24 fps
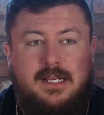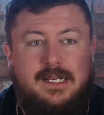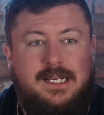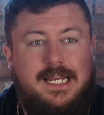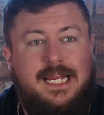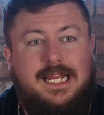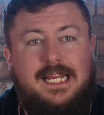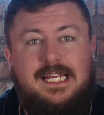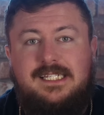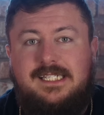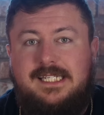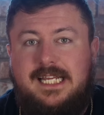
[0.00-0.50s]

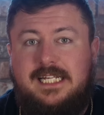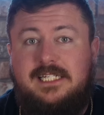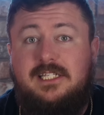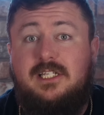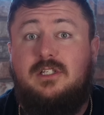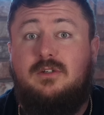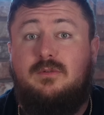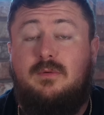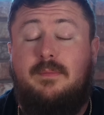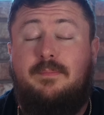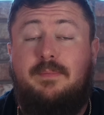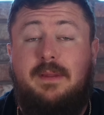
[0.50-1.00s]
Nikki Sixx
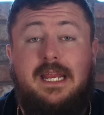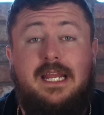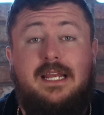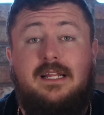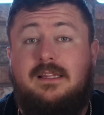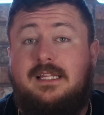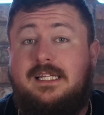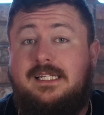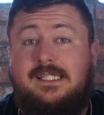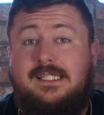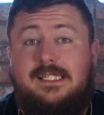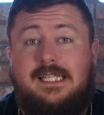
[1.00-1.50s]
has
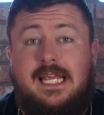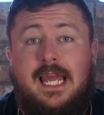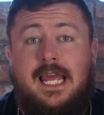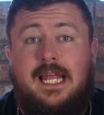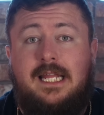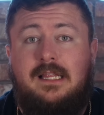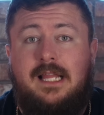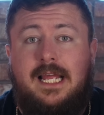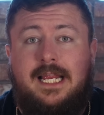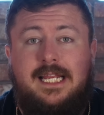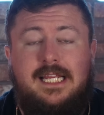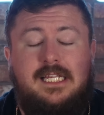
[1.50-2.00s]
repeatedly
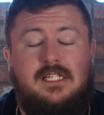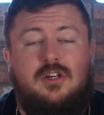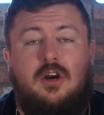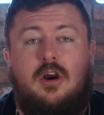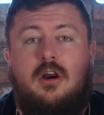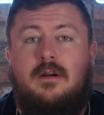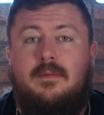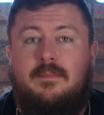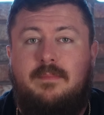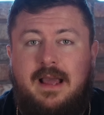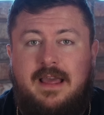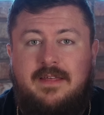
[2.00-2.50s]
said like he's
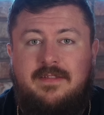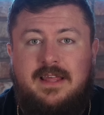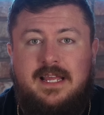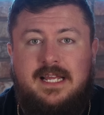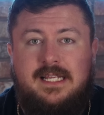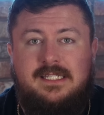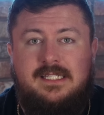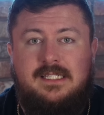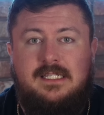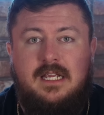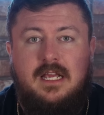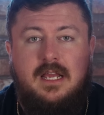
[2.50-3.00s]
hurt by
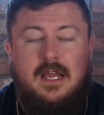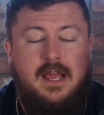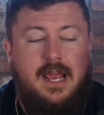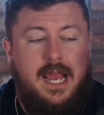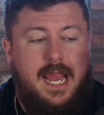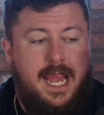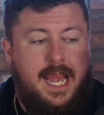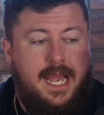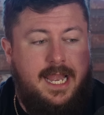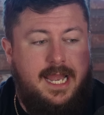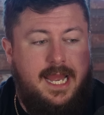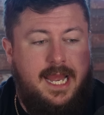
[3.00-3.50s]
this,
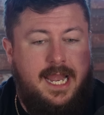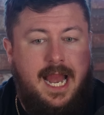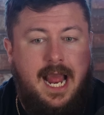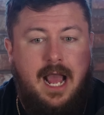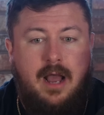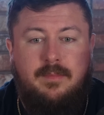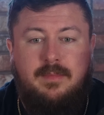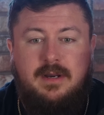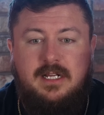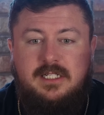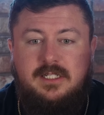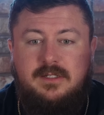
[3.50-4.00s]
and and
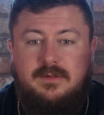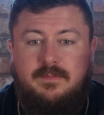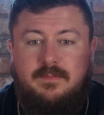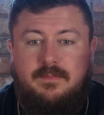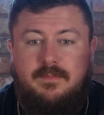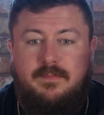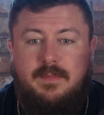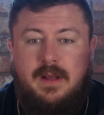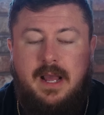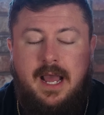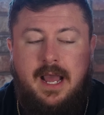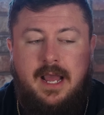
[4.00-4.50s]
how much,
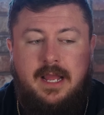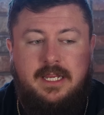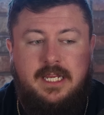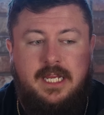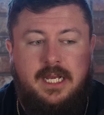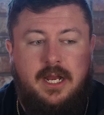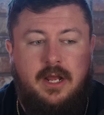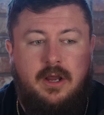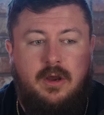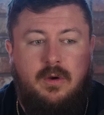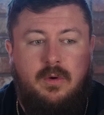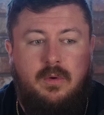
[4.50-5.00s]
uh, you
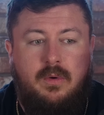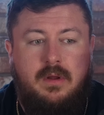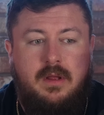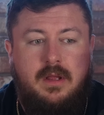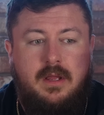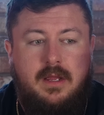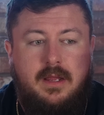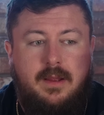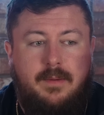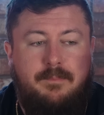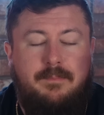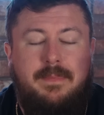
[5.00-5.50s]
know,
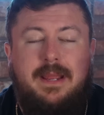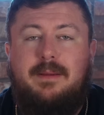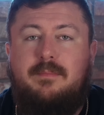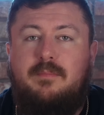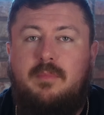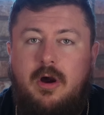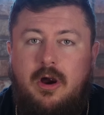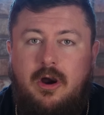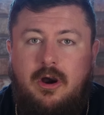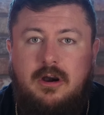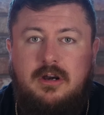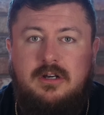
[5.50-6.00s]
Mick
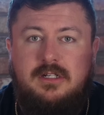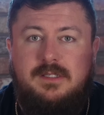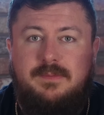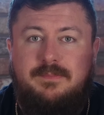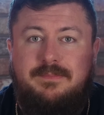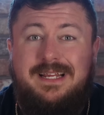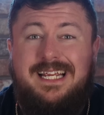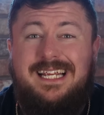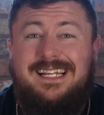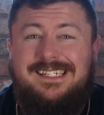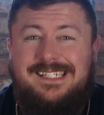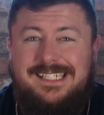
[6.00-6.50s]
Mars
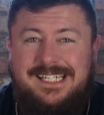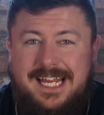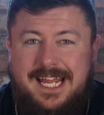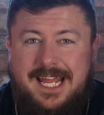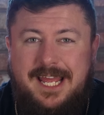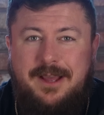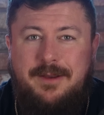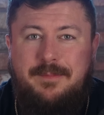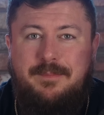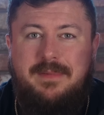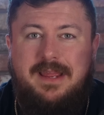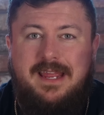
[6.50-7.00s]
means to
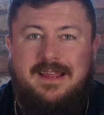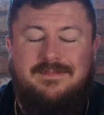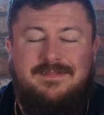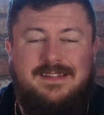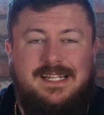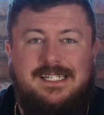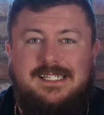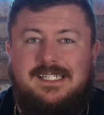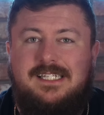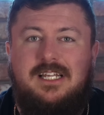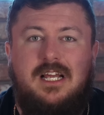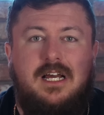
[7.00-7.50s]
him. If
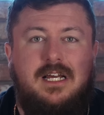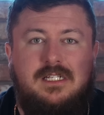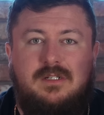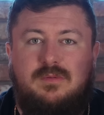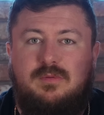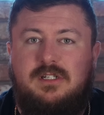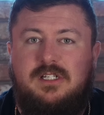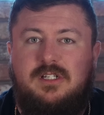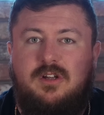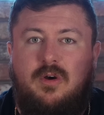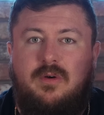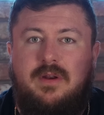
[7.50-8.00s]
this does
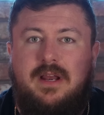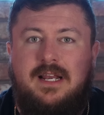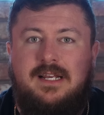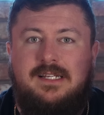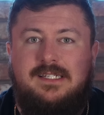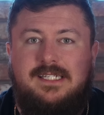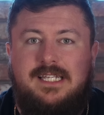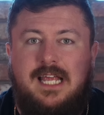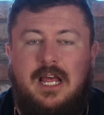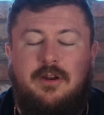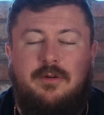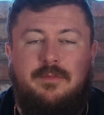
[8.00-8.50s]
result in a
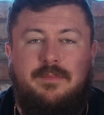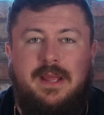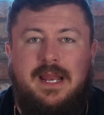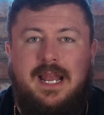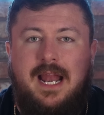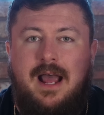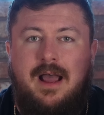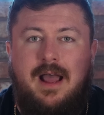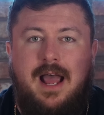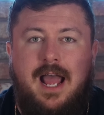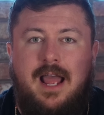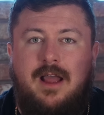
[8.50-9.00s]
settlement,
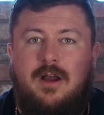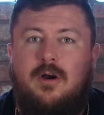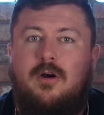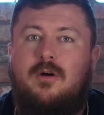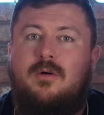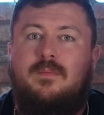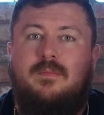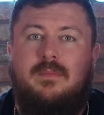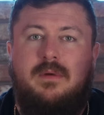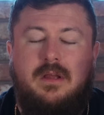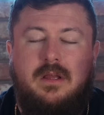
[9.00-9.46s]
I, I hope,